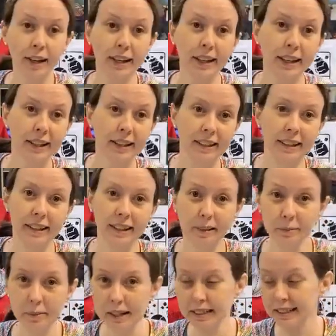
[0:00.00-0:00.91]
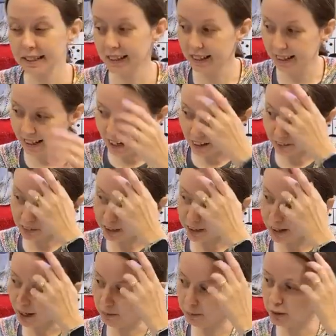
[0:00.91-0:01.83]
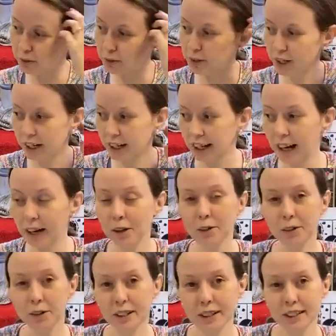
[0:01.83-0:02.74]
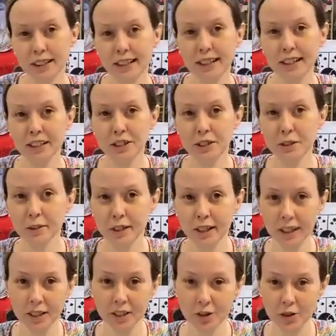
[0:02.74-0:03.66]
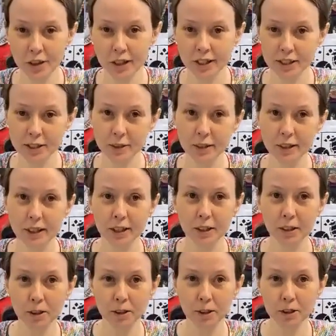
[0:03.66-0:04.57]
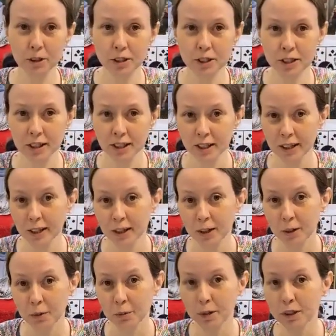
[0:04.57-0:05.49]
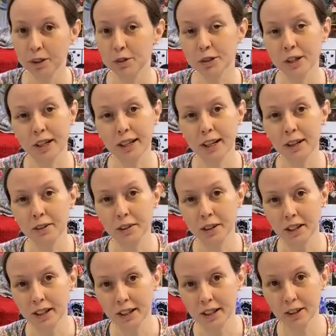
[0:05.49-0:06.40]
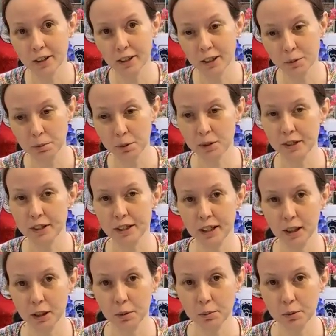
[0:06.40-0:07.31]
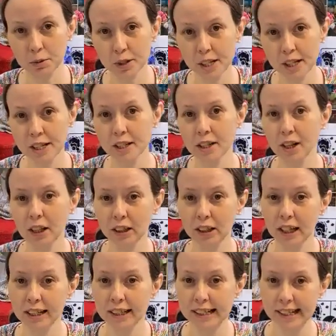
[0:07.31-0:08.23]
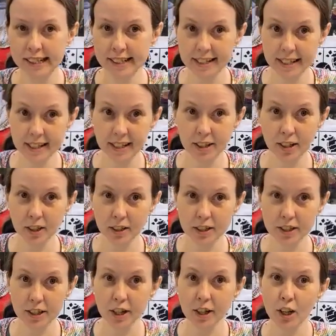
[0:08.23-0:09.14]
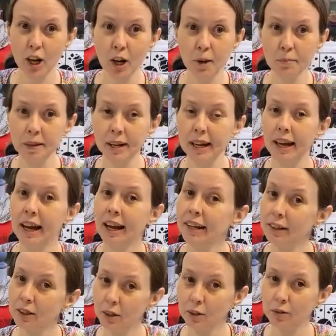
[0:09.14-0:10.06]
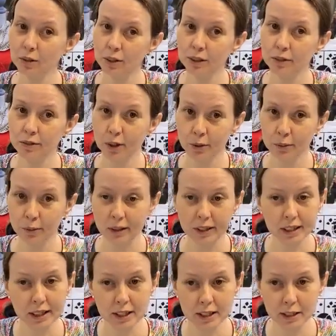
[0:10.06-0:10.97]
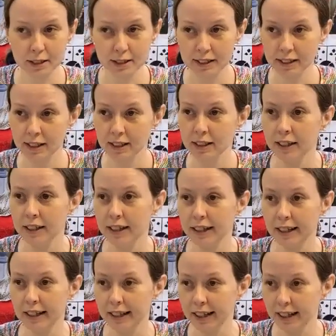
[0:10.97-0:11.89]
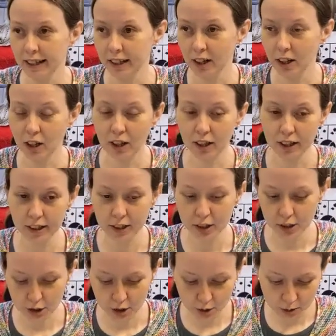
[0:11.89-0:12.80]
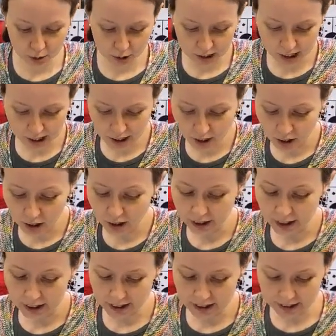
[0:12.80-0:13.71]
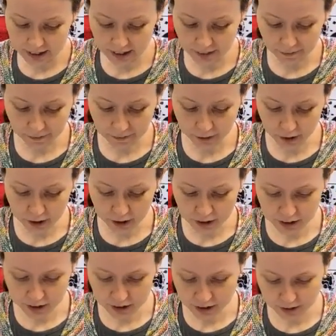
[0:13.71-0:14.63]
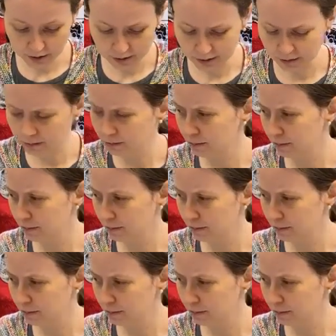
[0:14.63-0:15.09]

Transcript: blocking. Basically, every time you check out gets you an entry. So it includes when you check out here in person in the boutique, online at knitiqueyarns.com, and over the phone with us. And then on Tuesday, August 1st,